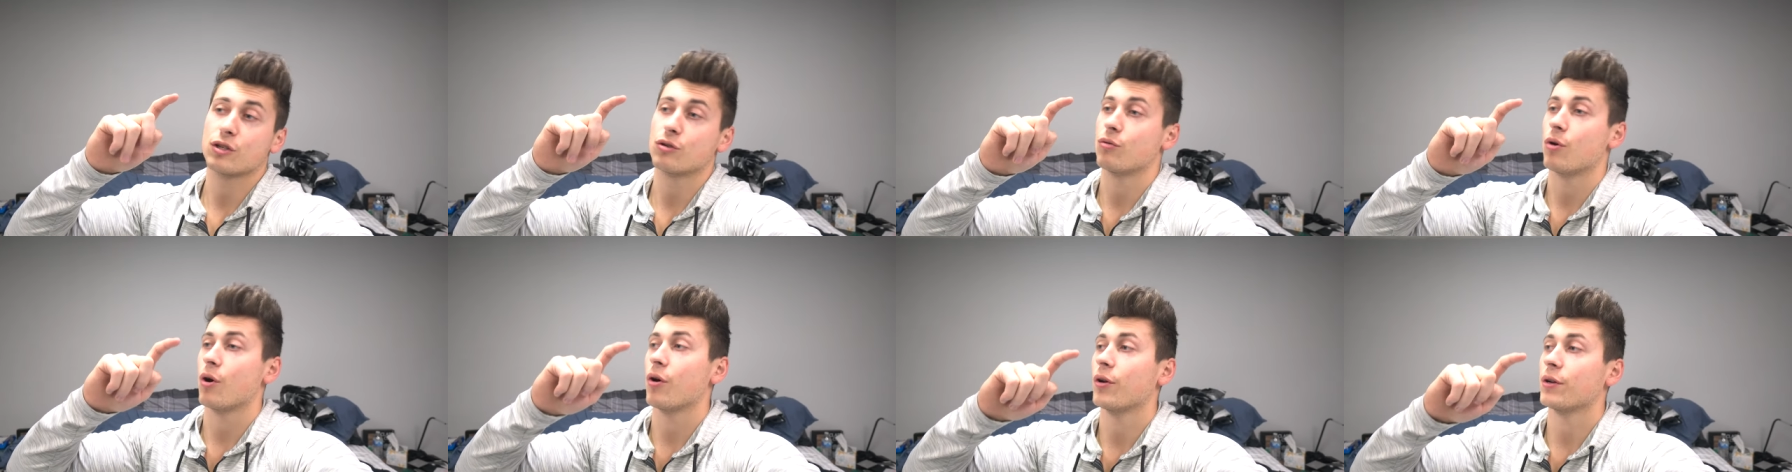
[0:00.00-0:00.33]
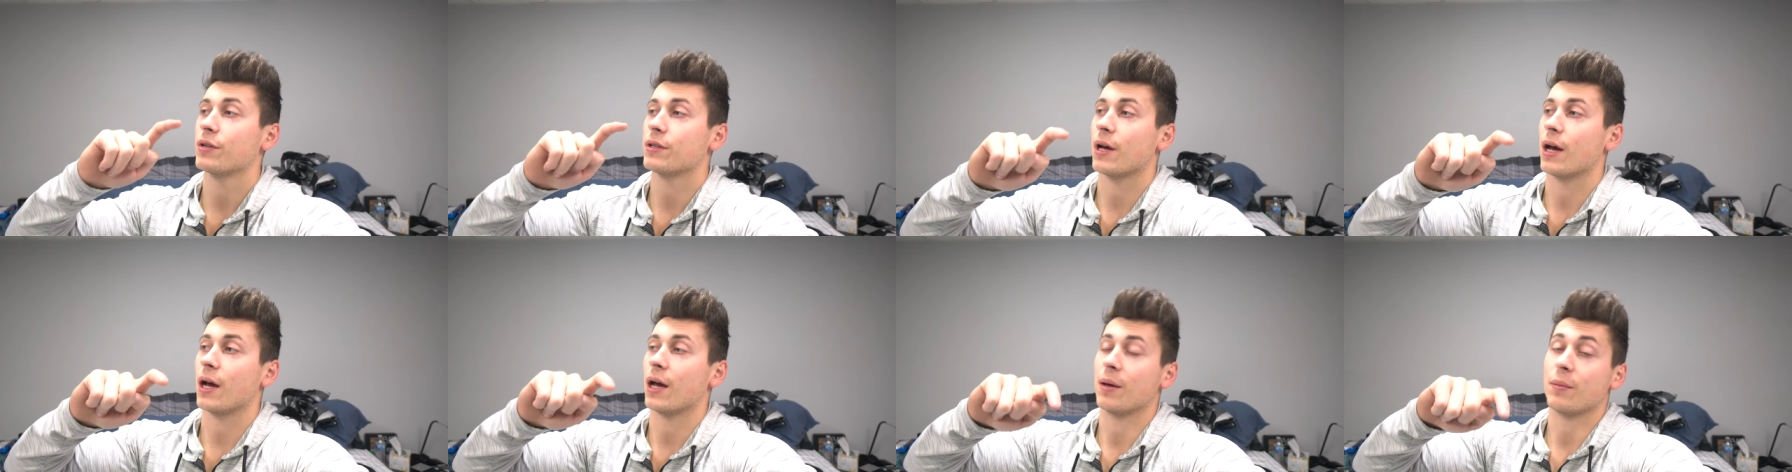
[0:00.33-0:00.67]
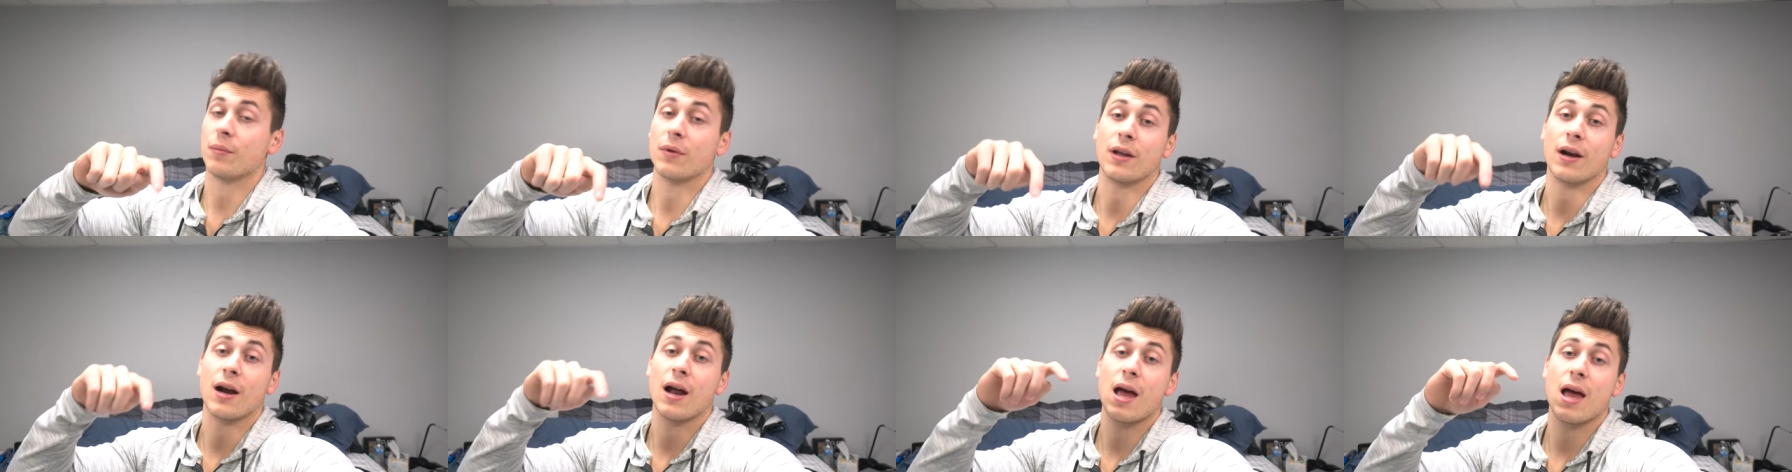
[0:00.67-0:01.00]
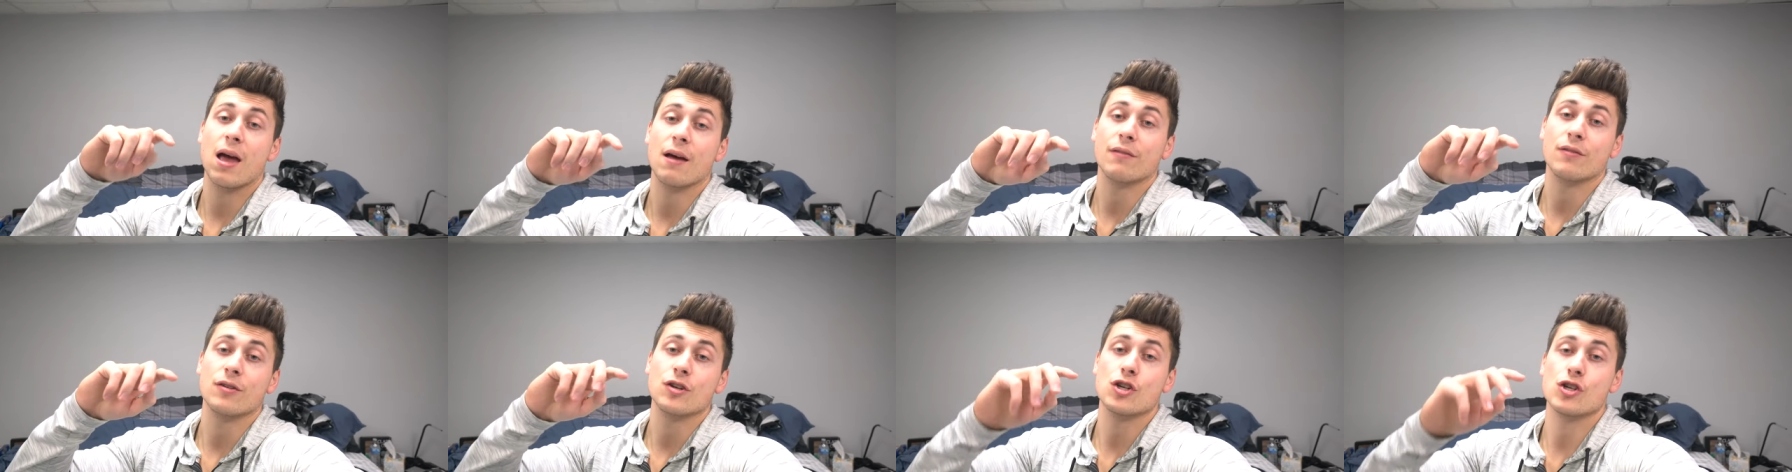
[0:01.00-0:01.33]
Corona time and I
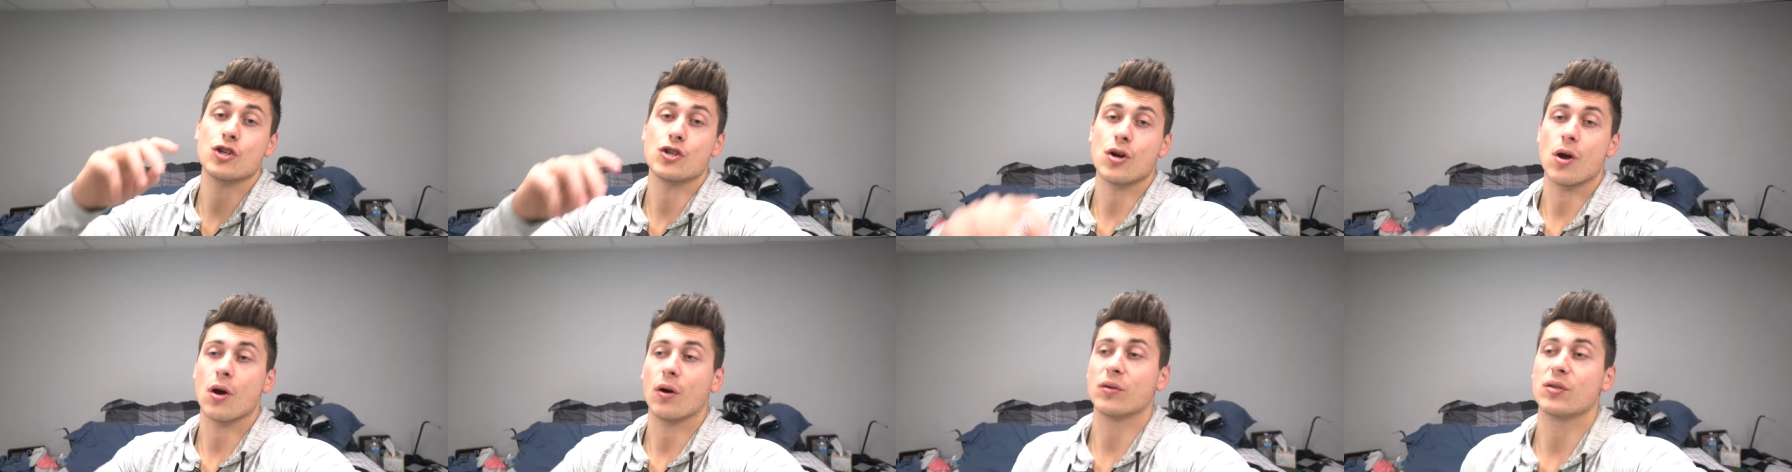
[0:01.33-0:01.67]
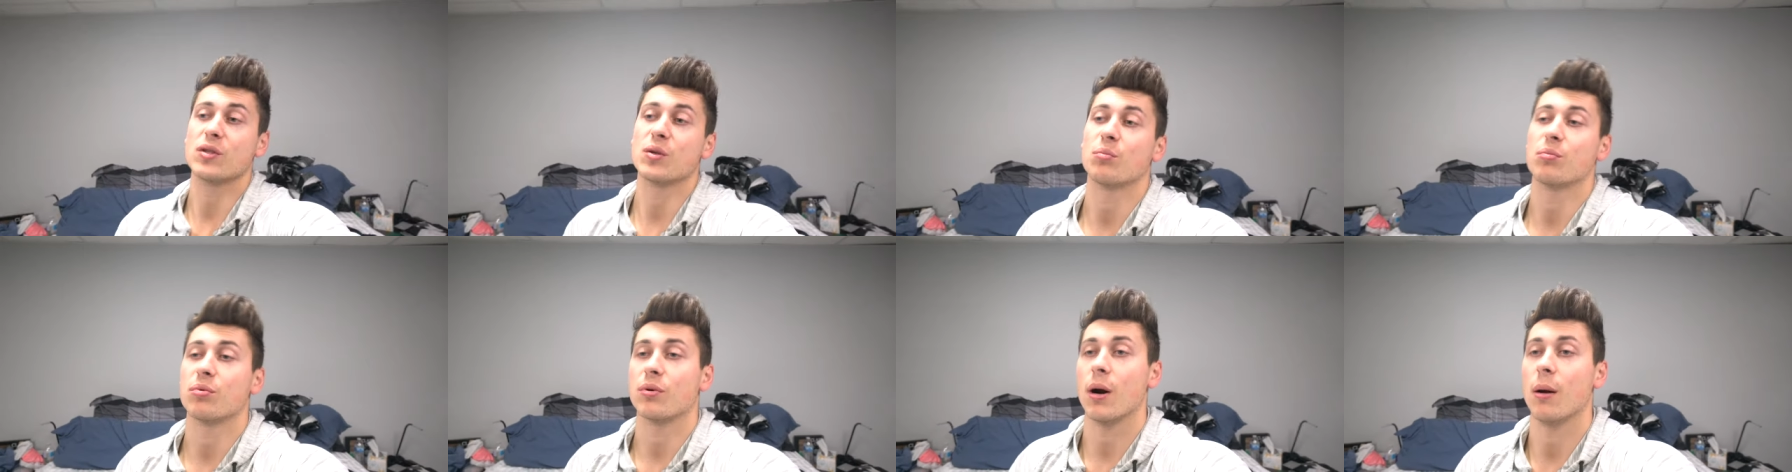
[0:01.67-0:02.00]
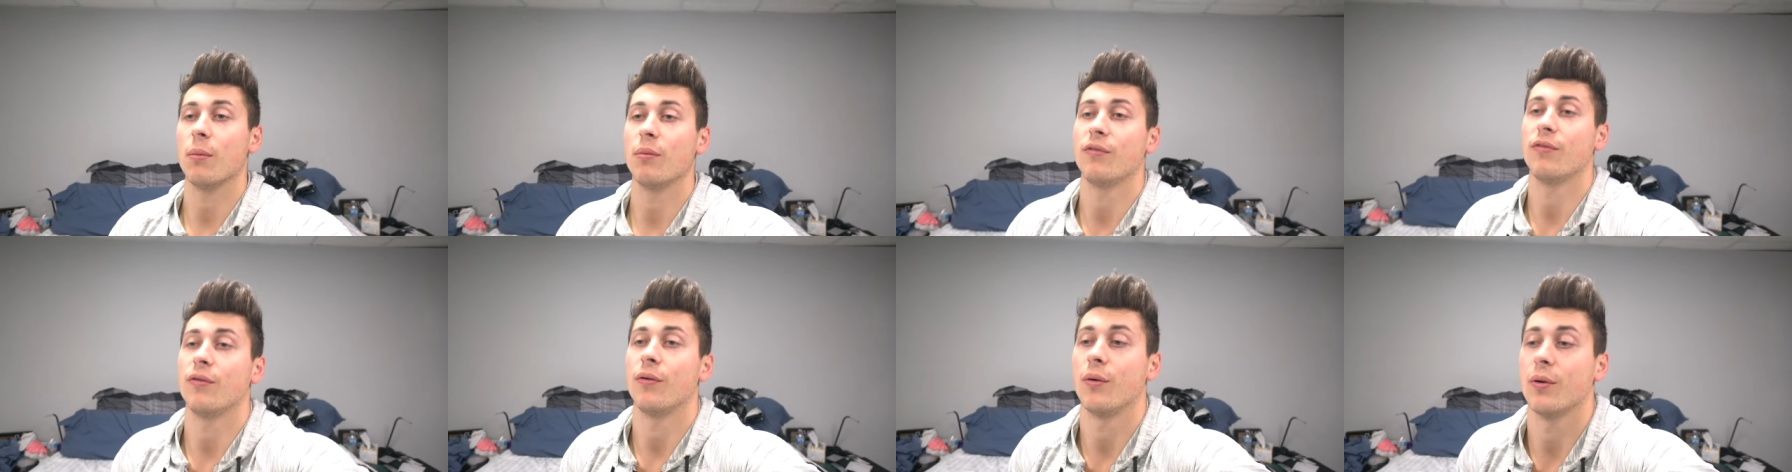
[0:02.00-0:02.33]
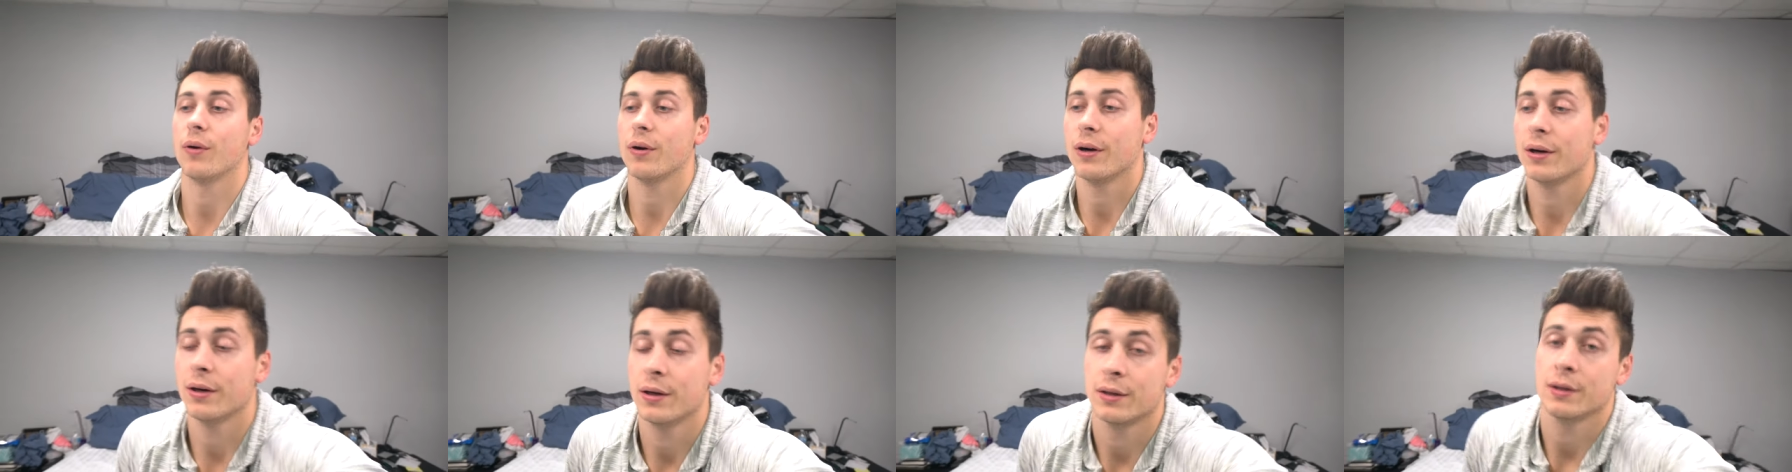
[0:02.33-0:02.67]
have a show to prep
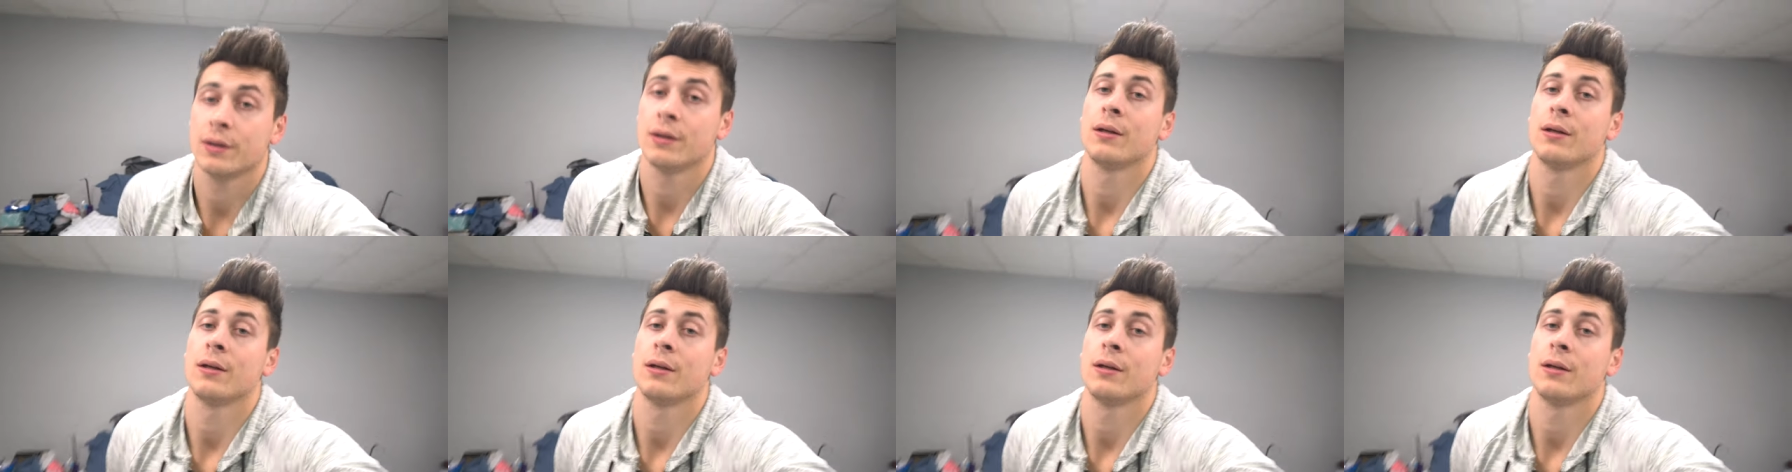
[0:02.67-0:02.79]
for.